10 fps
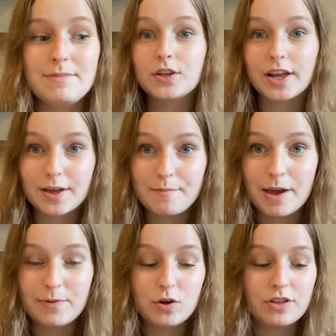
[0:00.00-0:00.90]
So like
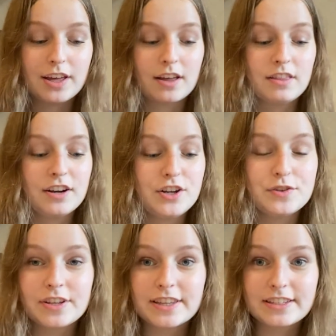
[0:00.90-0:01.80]
maybe you think they're
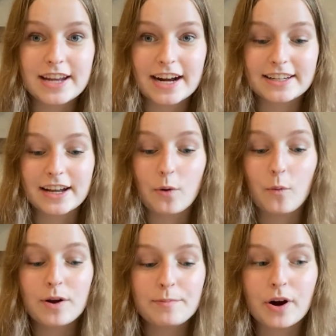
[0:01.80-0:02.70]
using this tactic at
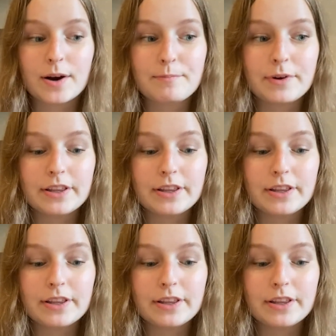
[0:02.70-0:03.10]
one part,